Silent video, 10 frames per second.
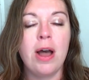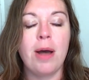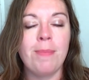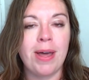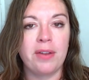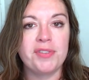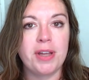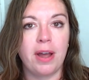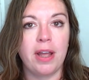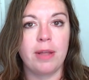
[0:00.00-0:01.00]
amount of
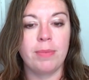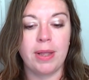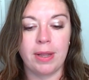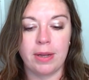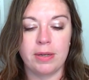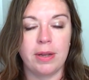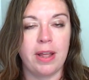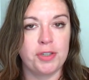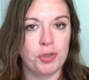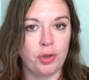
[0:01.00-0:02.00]
time. And
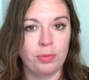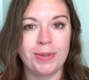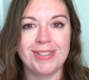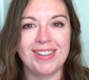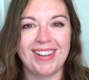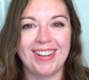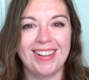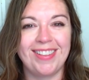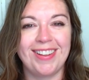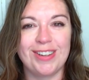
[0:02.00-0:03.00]
as you heard me say
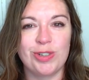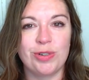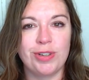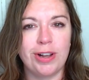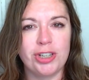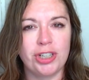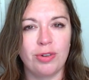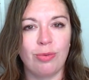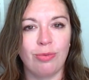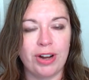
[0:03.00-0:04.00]
in the
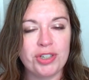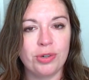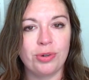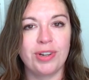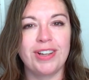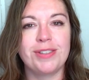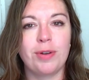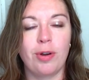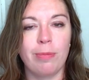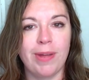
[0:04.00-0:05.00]
introduction, retrogrades
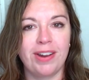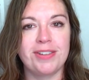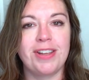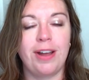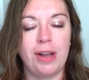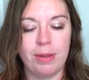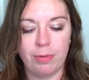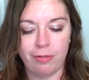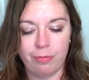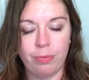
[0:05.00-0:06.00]
are about a time
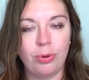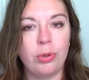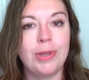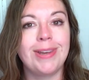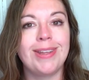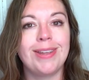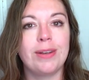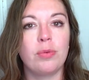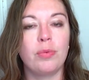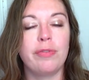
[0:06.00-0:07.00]
of pulling
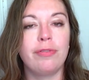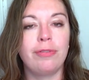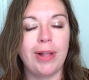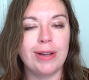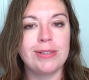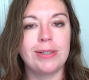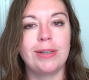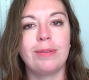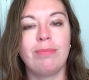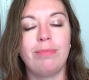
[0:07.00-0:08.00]
in,
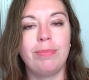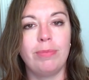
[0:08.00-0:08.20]
reflecting,